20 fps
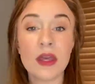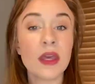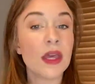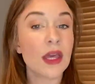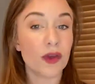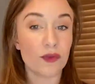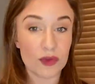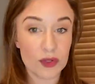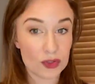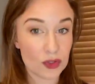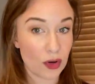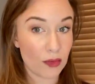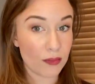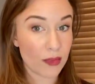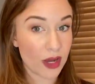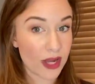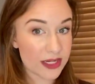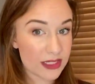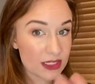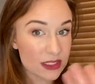If you don't
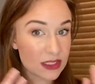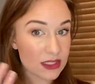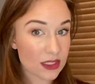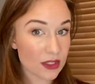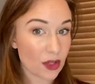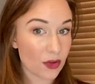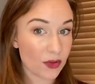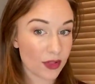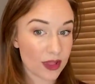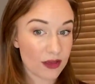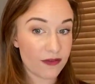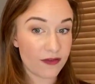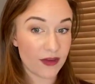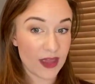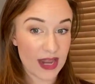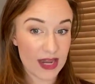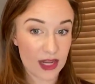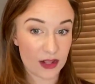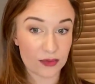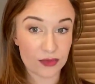mind it slowly
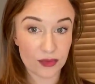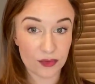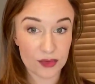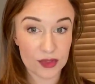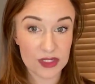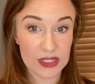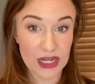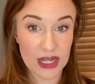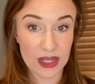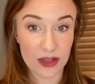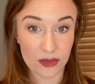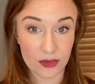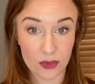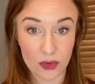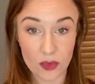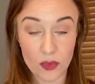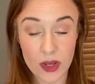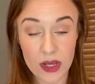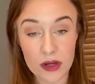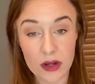fading through the day a little
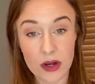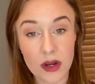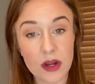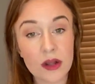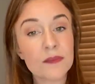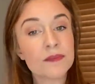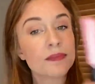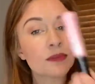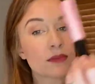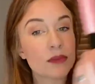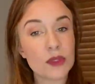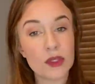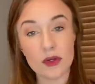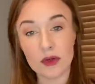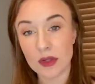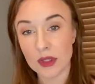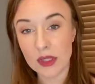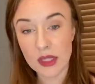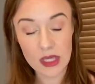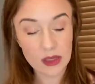quicker, you
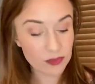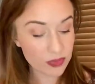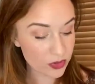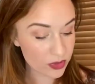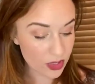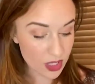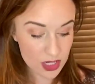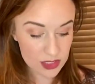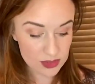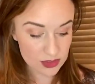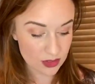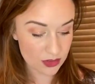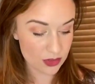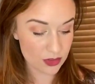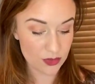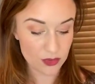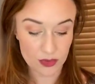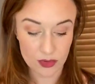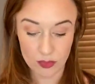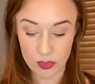can keep your gloss on
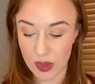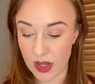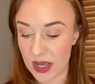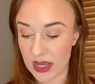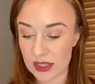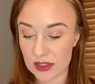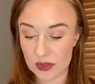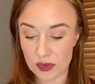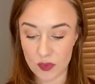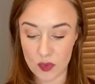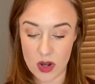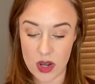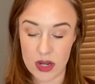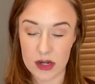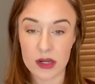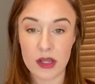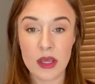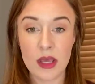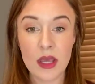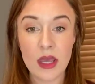you and apply as you
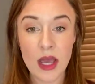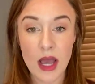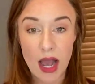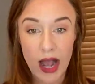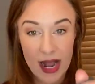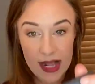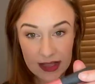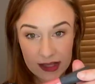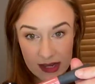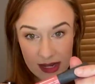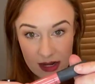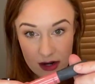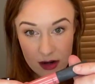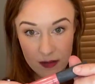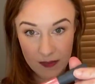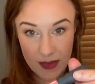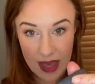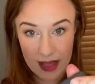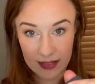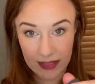want. I like our
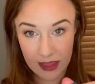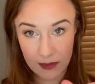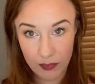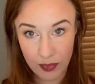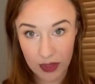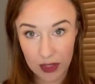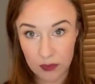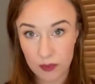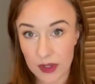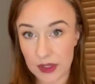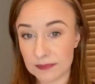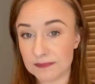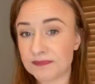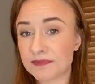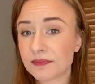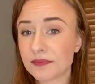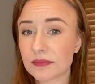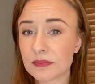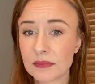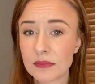matte lip liquid.
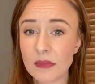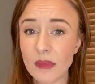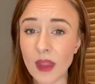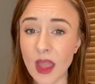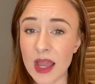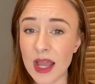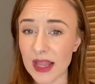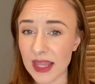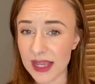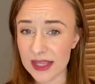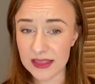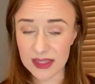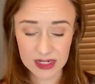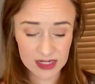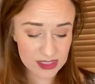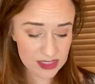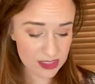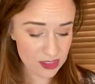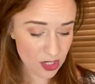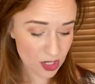I like that
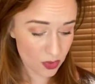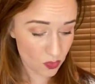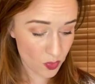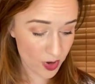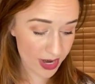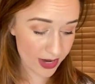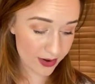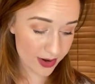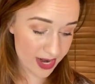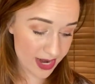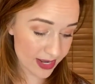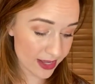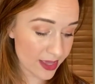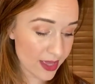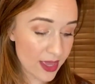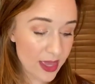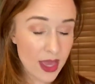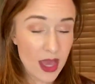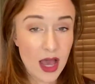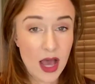it's long wearing.
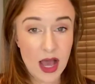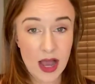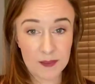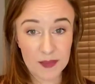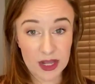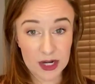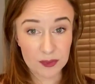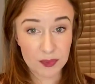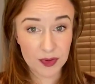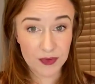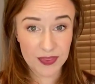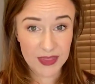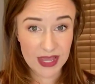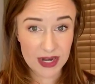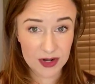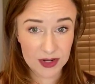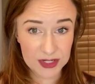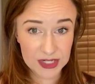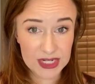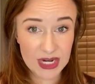I'm gonna put that
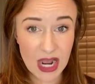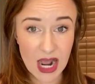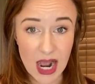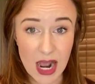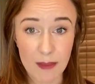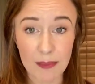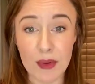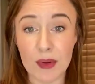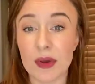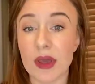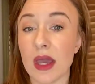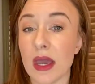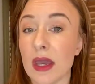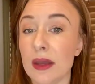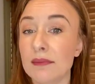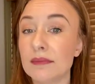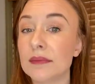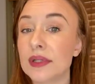on top, okay?